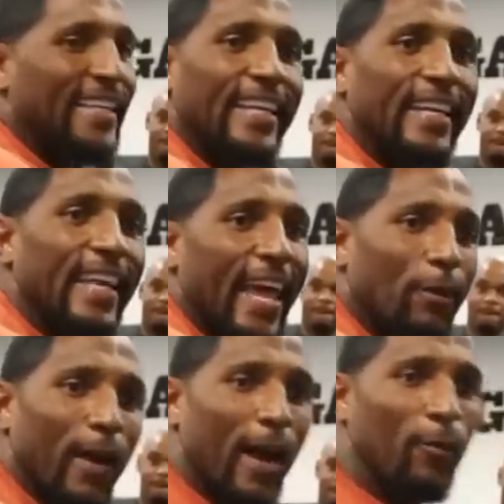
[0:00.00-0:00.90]
I didn't
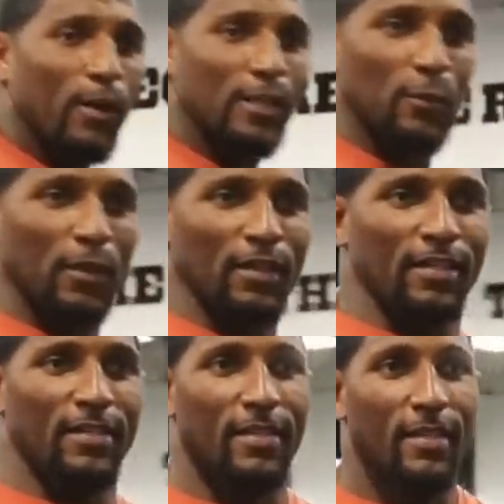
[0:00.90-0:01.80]
like where I once
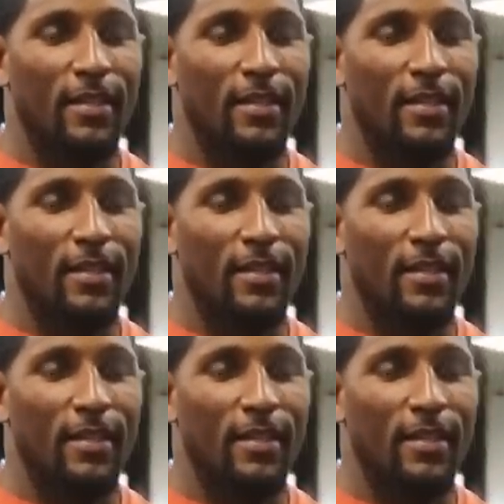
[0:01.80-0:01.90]
was.